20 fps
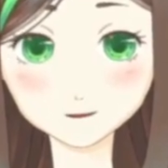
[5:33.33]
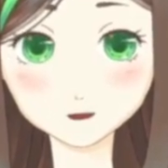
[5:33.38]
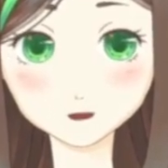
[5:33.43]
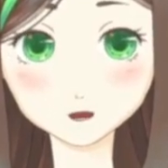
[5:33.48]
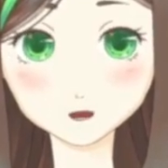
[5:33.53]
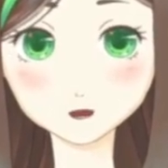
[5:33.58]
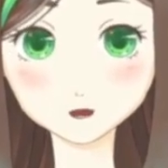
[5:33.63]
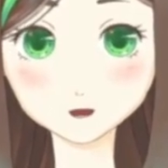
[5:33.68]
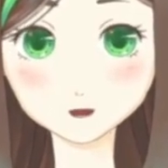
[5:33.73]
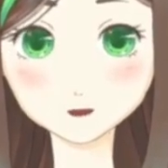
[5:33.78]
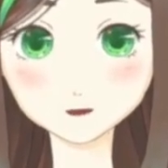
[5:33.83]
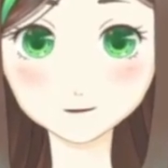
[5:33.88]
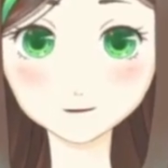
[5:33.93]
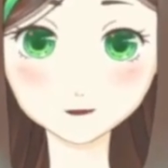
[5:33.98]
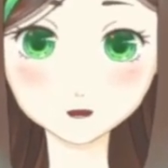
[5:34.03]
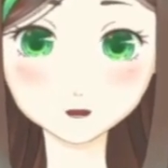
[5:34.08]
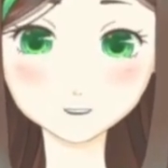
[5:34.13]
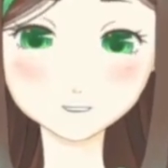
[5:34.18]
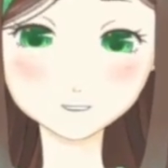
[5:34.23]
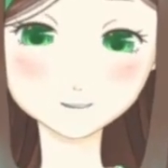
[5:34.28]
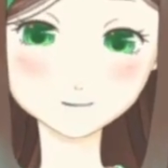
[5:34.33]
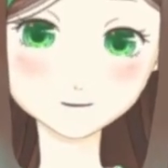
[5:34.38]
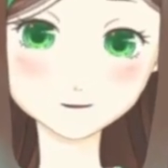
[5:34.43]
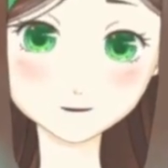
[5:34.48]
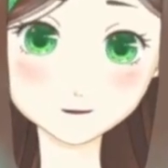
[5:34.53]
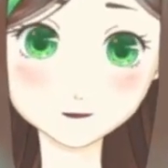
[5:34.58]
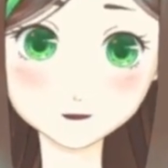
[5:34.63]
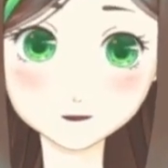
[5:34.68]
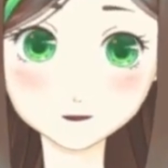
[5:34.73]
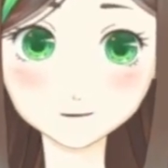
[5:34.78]
I really enjoyed
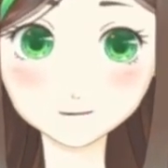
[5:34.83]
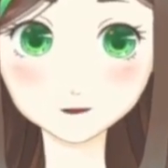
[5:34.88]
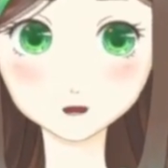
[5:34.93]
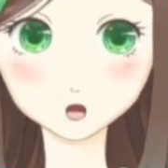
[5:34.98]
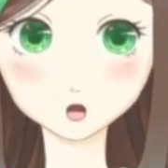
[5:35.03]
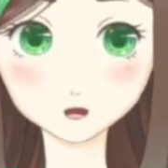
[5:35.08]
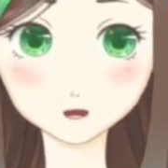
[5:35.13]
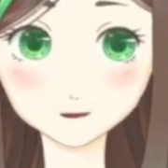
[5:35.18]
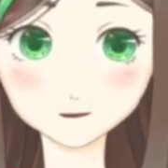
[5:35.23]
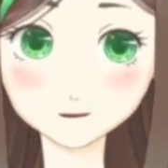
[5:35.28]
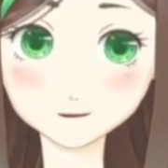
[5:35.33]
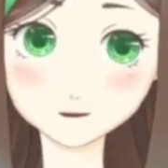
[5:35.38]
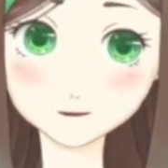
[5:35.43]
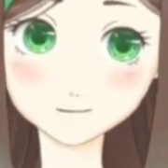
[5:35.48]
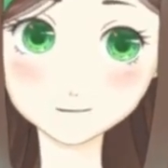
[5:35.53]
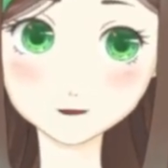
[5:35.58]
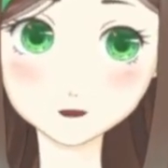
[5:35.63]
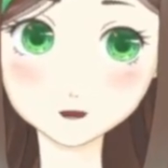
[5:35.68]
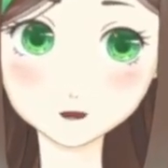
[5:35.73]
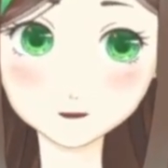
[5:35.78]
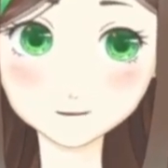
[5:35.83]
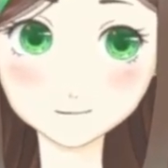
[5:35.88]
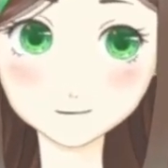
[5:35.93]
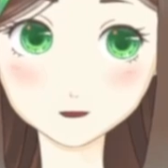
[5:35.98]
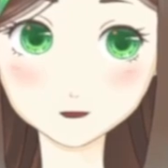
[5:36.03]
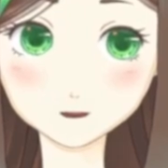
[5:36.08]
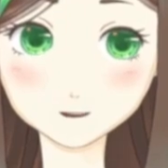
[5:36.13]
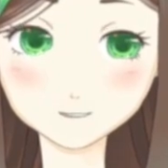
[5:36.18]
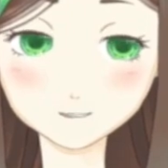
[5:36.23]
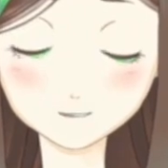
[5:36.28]
working on my first NPC
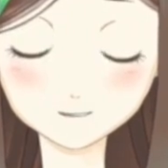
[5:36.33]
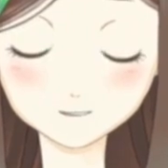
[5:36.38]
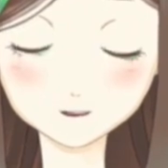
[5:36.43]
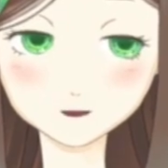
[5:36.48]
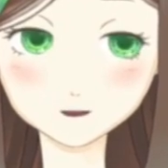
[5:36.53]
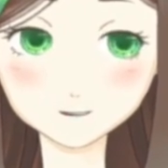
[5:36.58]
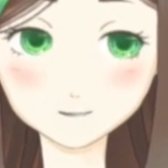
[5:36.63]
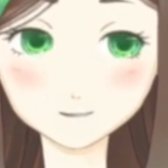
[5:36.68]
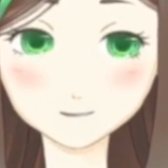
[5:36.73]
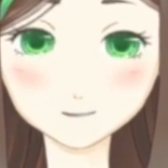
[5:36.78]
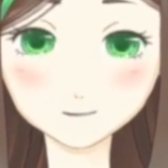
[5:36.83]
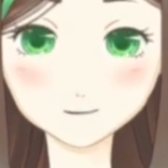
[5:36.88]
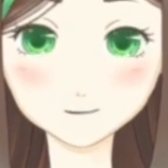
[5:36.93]
because designing